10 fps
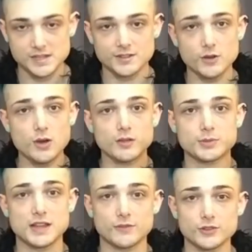So
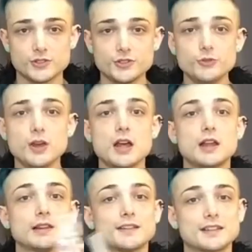without further ado,
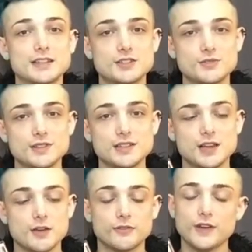let's get into
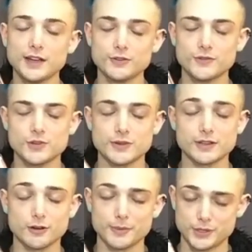the final
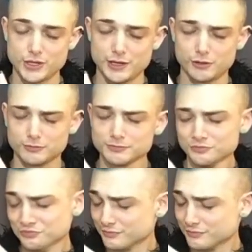viewing on my channel